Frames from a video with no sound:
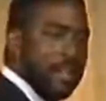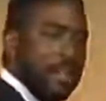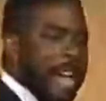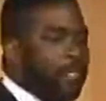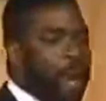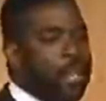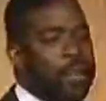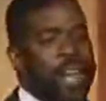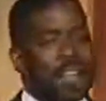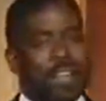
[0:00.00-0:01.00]
That's why
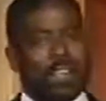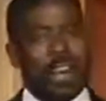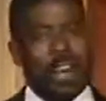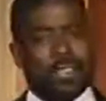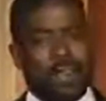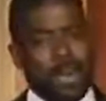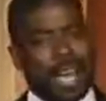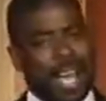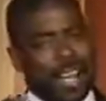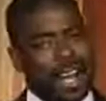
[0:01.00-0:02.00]
you've got to learn to
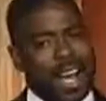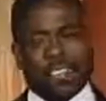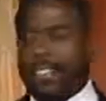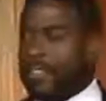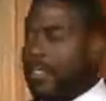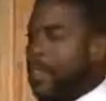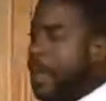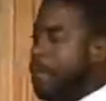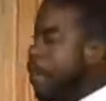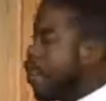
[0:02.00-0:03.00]
make a conscious,
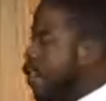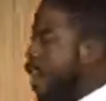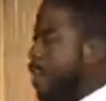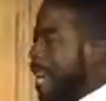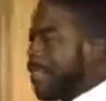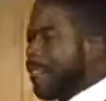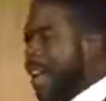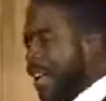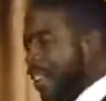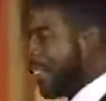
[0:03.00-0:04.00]
deliberate, determined effort
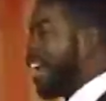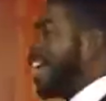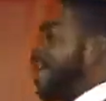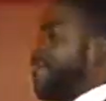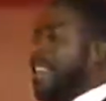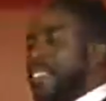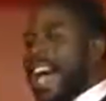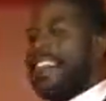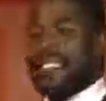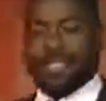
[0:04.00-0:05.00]
to stand up
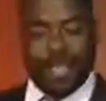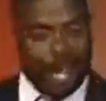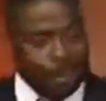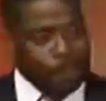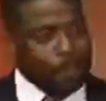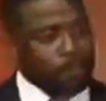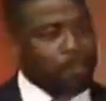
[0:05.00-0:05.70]
inside yourself.